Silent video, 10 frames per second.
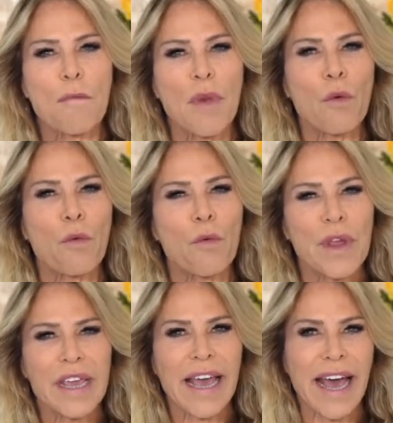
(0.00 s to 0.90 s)
but
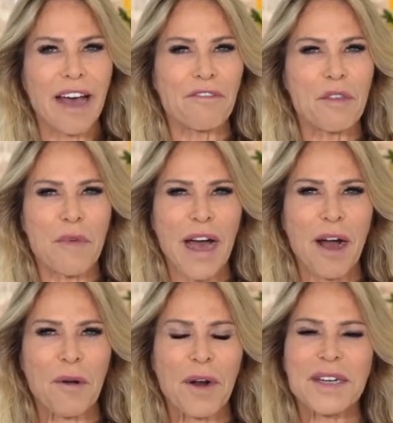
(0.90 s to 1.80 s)
we have the
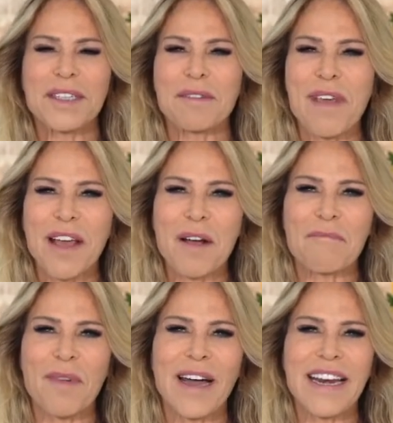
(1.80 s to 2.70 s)
power to make our
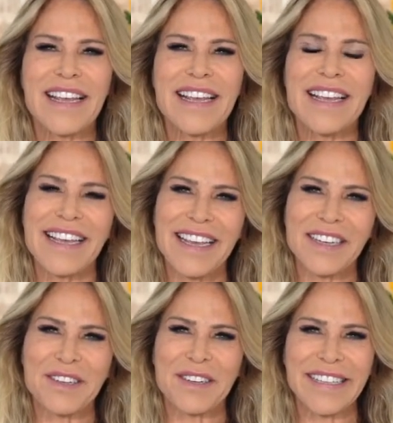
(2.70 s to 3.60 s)
body
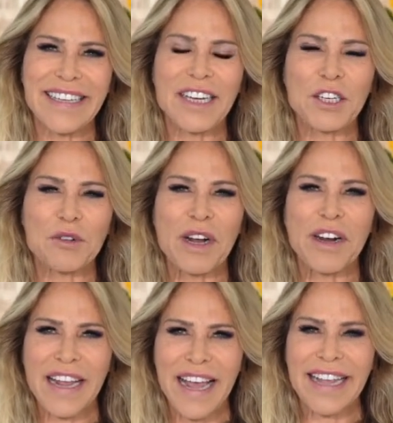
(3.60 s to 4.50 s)
into a sanctuary,